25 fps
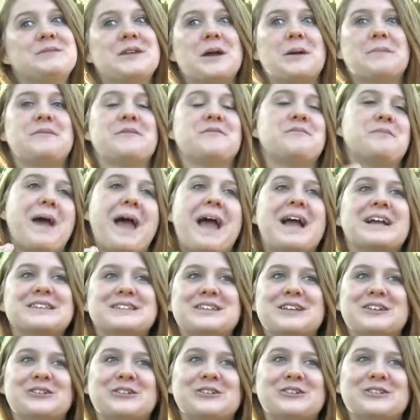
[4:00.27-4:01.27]
type of bags
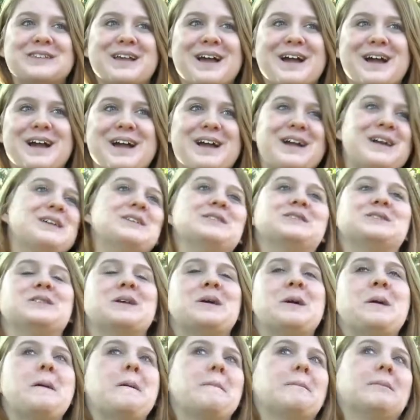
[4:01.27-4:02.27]
under his eyes
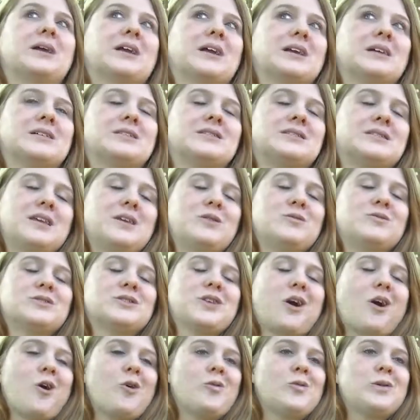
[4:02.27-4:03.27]
because he was
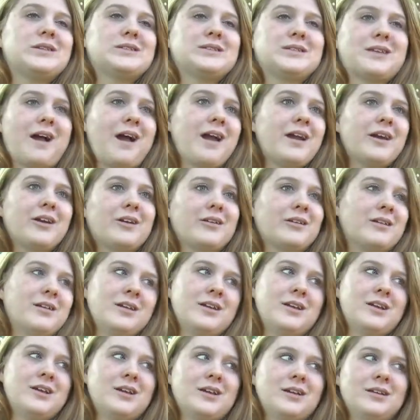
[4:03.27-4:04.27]
always tired.
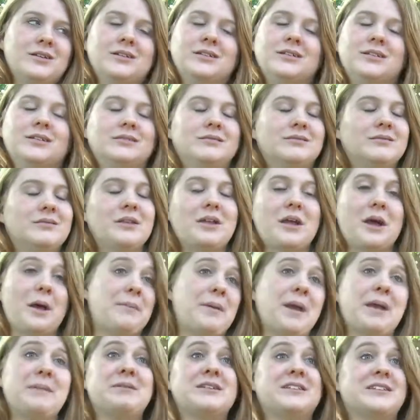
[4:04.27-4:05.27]
A
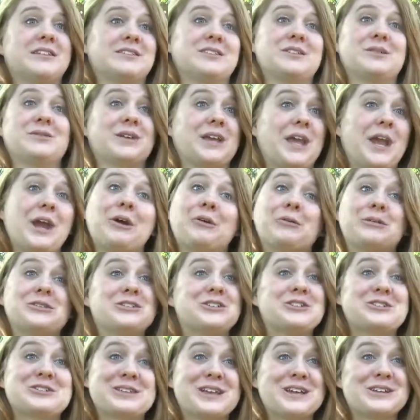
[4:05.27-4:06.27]
baby doesn't care what
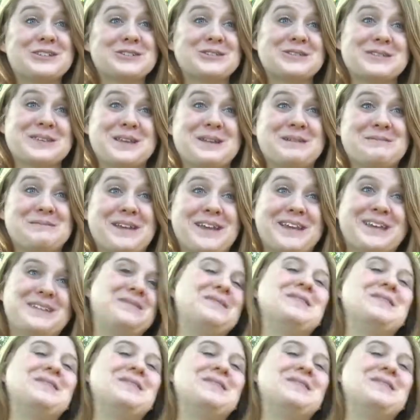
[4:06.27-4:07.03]
your schedule's gonna be.